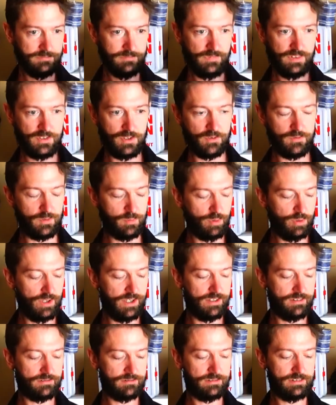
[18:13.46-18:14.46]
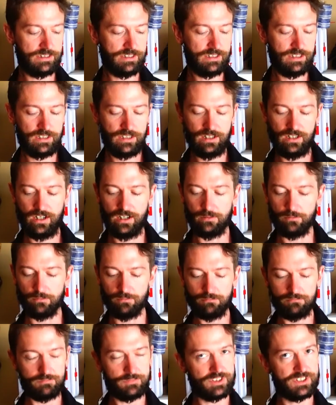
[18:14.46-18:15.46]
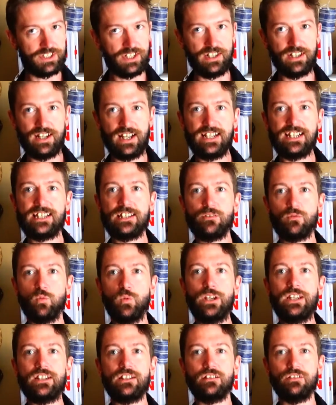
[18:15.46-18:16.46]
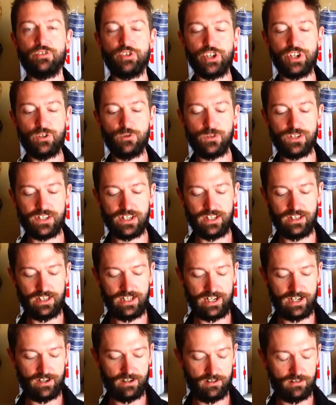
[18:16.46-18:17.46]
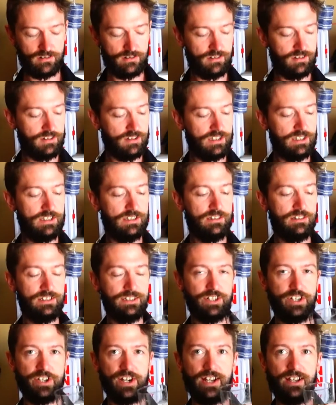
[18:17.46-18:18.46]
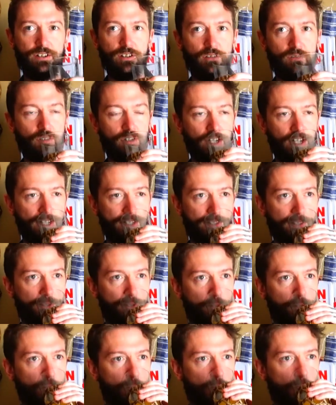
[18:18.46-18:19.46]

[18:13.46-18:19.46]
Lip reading: So if you put just a nice sweet juice in there, shake it over ice.